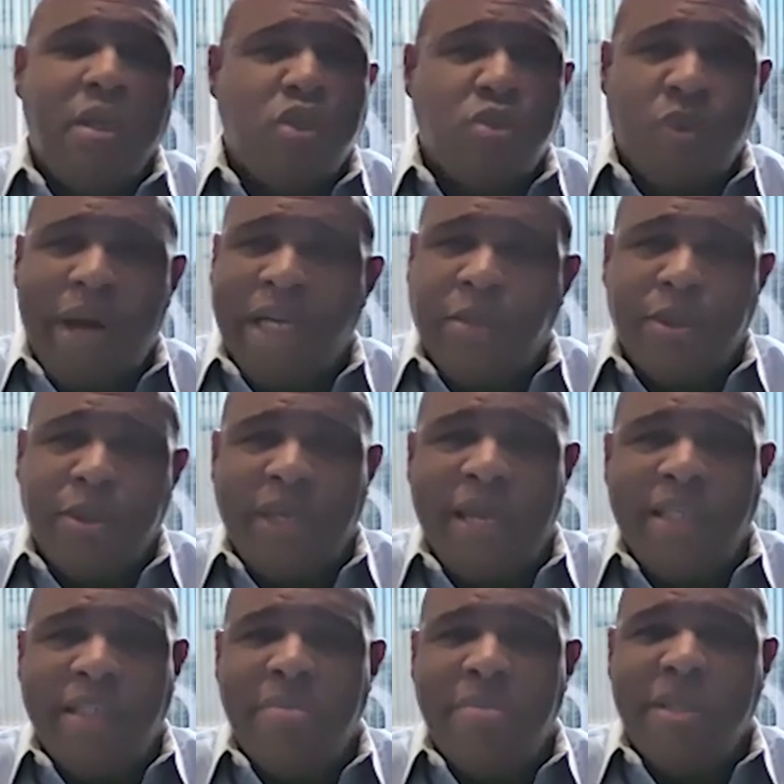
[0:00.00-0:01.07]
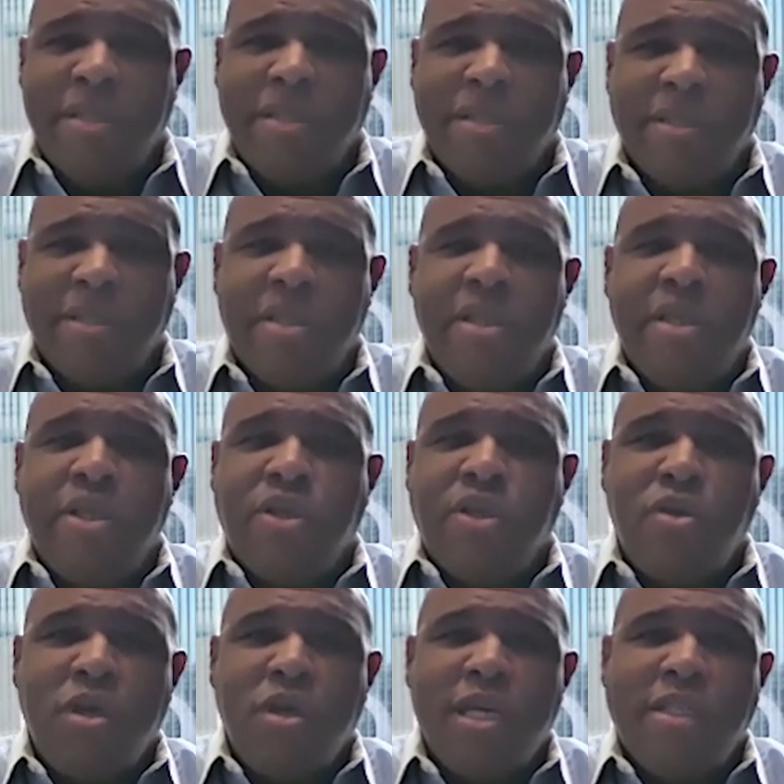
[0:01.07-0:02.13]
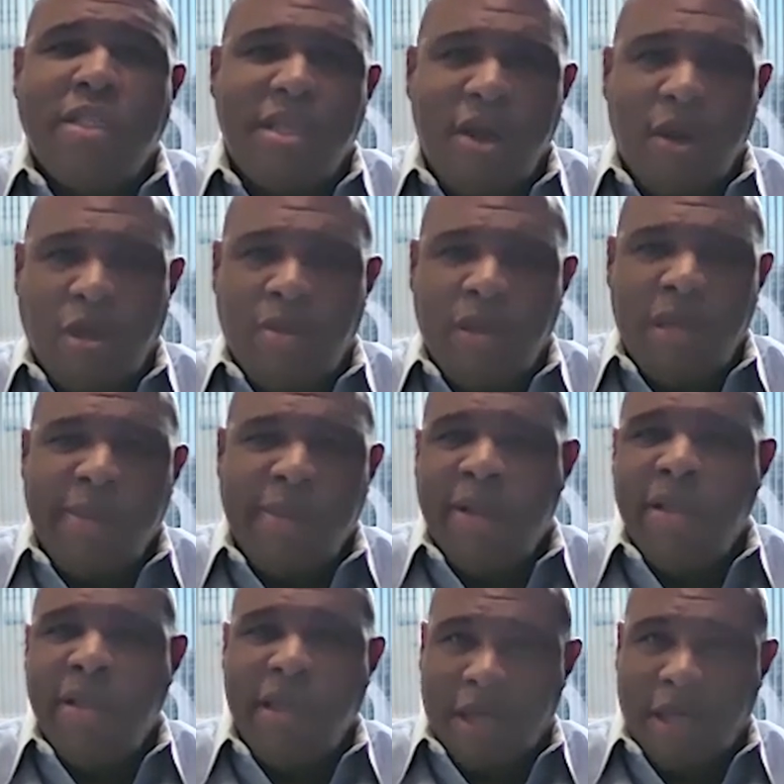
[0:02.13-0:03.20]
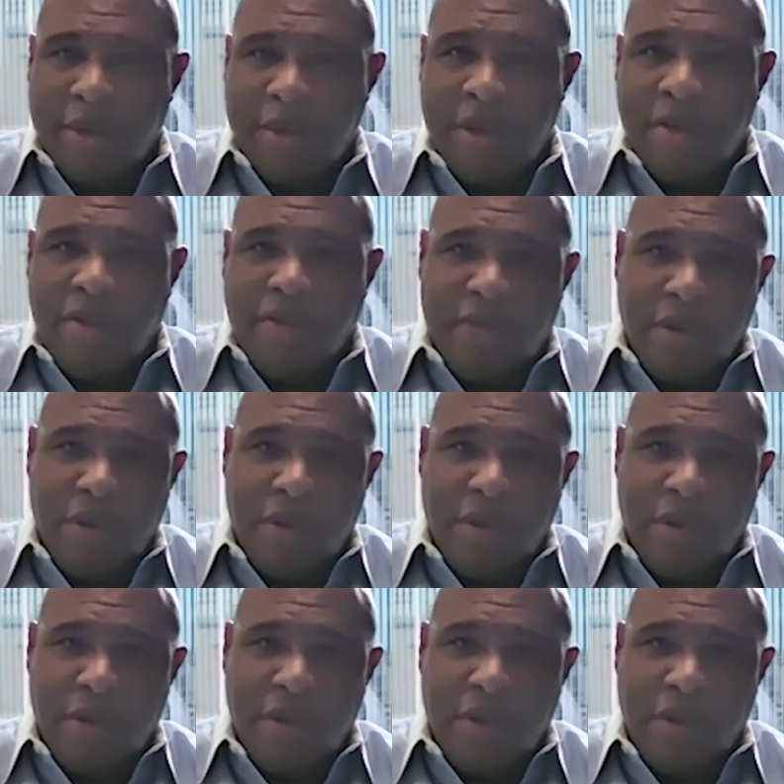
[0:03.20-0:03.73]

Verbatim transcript: transportation business so you get to know the people on the other end of the